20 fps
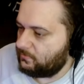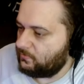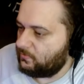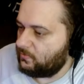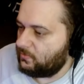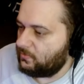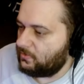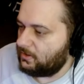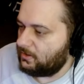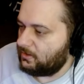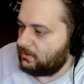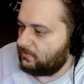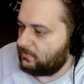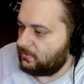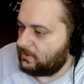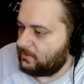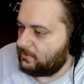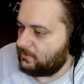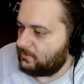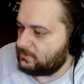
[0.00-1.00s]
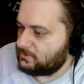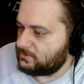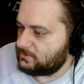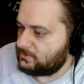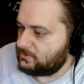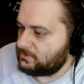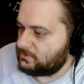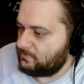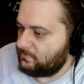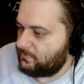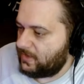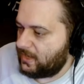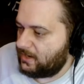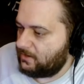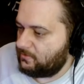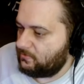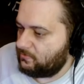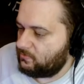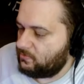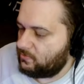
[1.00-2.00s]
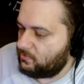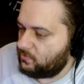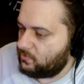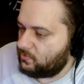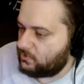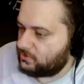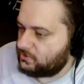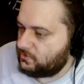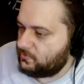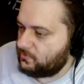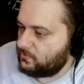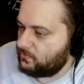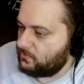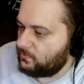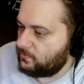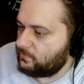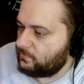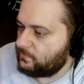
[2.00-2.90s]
We'll go to some battle. World War II.